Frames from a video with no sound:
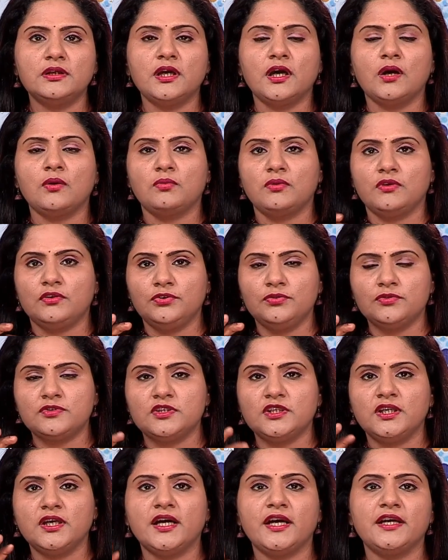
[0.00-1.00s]
down, you
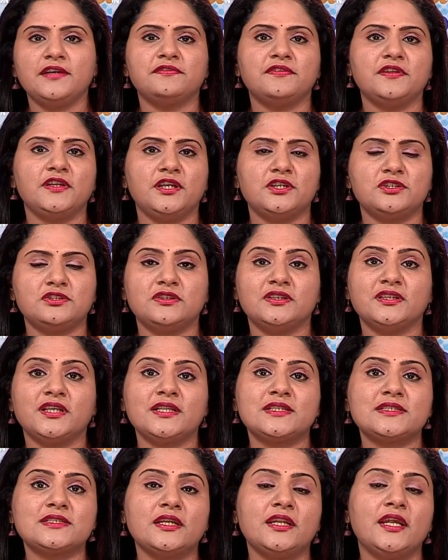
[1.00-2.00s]
see a hyphenation,
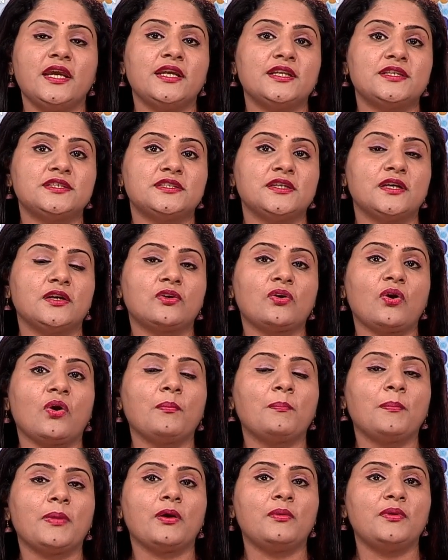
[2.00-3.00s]
that is a
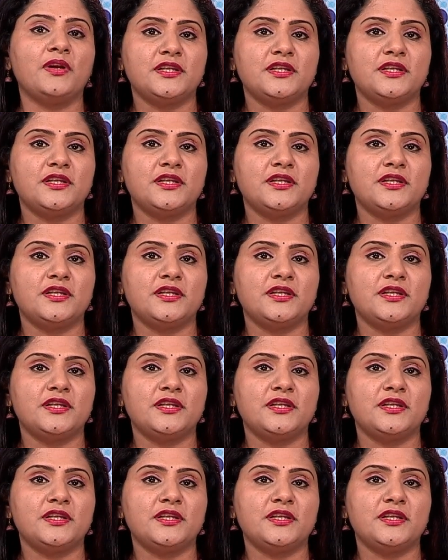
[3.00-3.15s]
compound